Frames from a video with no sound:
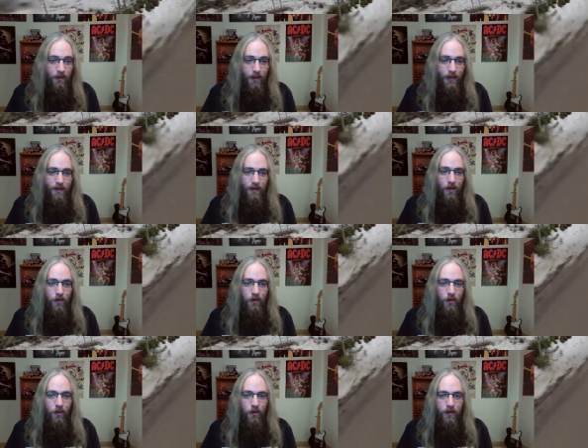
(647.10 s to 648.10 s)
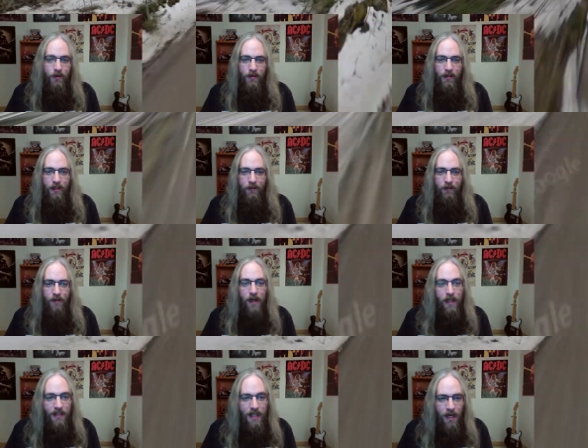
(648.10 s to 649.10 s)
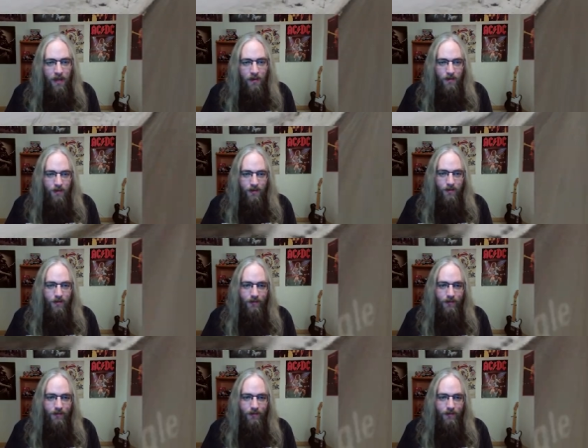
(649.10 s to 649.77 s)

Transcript: Let's go north and find out.